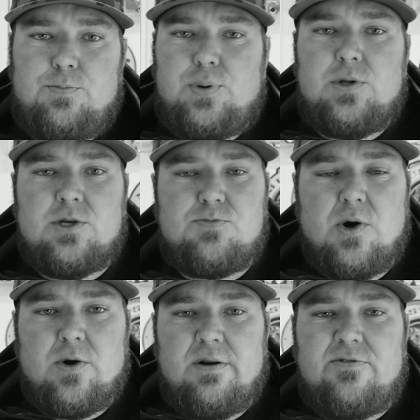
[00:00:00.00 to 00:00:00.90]
putting this
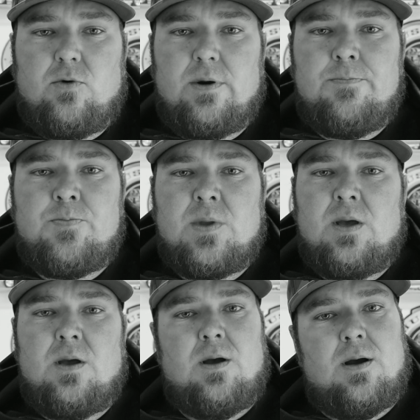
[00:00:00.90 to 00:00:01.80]
motor in for him,
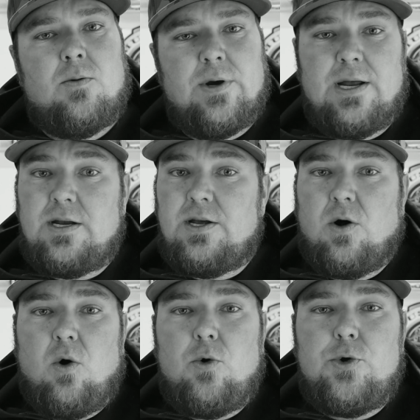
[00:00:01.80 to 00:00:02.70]
we had to get
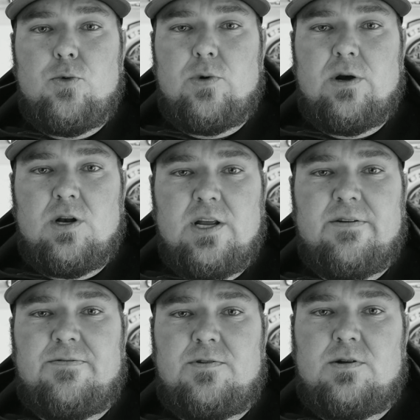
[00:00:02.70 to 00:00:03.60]
a whole new rear
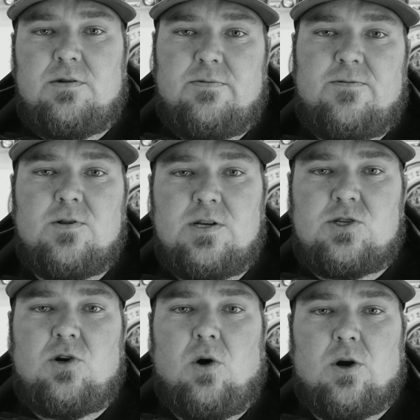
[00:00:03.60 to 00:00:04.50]
lift for
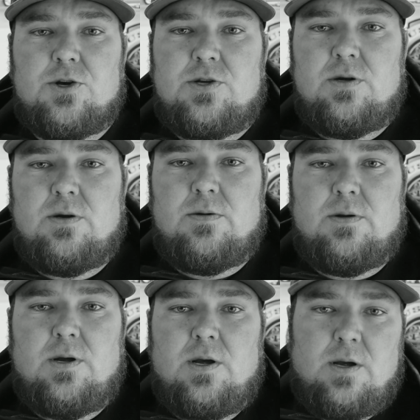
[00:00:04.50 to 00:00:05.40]
this kart.
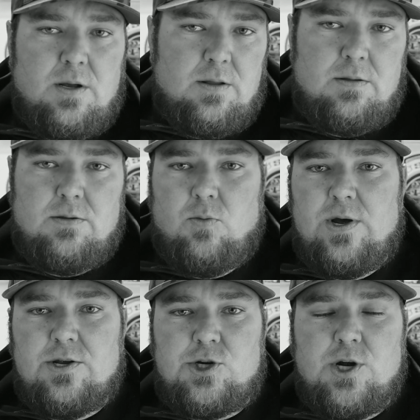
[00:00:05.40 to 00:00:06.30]
The
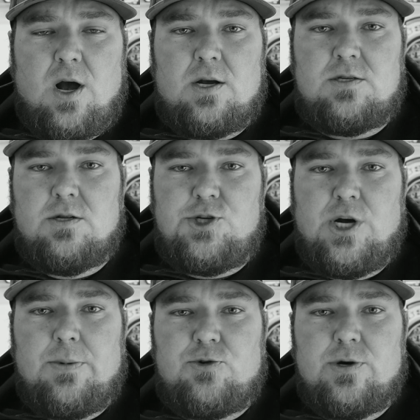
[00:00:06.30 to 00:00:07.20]
way the shocks and the
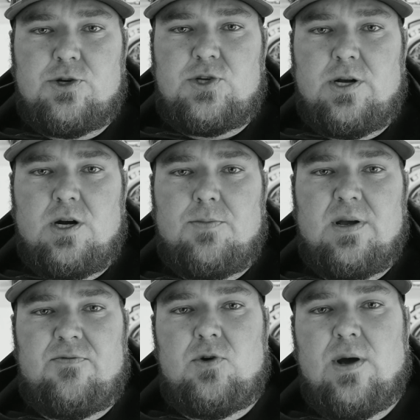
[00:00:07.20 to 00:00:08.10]
geometry are set up,
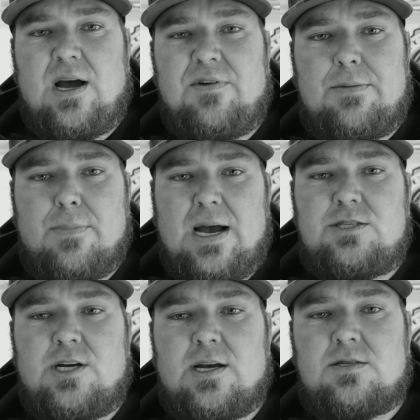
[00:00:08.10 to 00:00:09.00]
if you have a
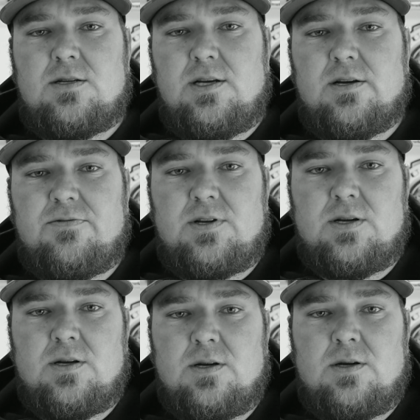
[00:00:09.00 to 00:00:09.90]
Mad Jack's lift
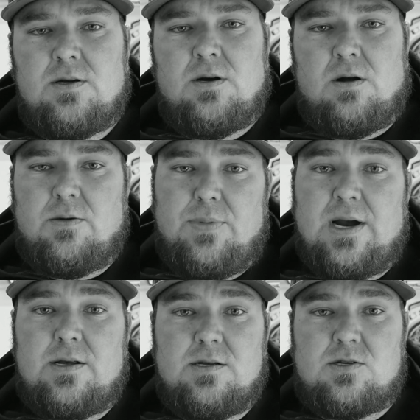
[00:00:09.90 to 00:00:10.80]
on the
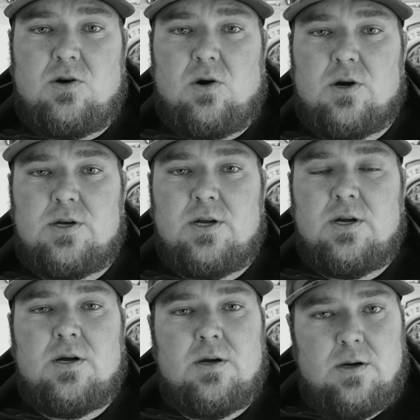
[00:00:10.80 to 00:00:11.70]
back of this kart,
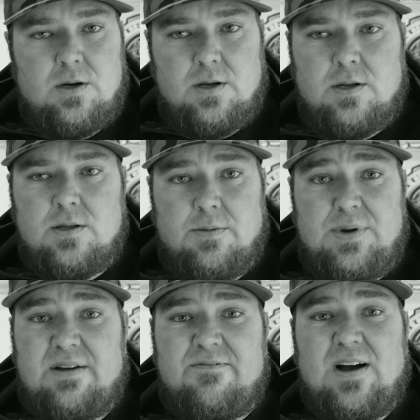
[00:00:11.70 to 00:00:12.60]
the
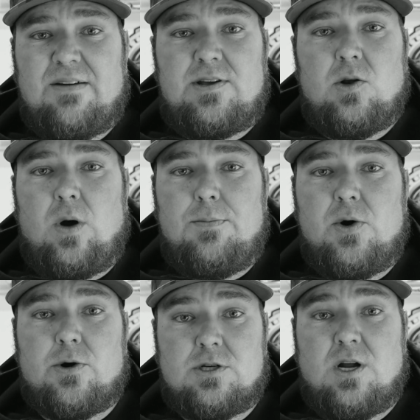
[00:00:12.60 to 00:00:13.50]
big 5 kilowatt
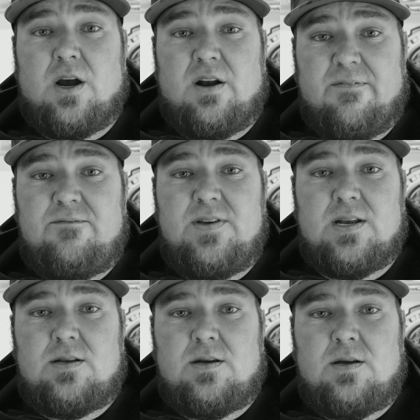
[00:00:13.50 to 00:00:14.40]
motor is not gonna fit.